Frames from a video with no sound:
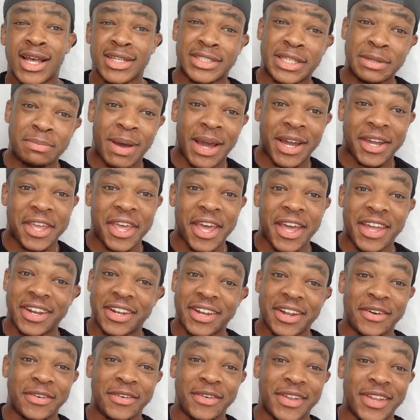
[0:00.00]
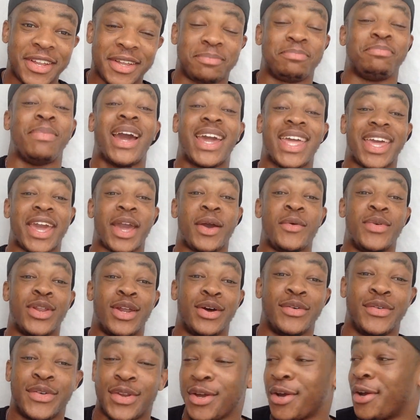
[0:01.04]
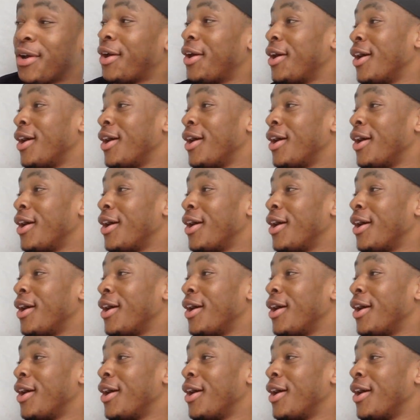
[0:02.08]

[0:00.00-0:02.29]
I see back here back again with another video.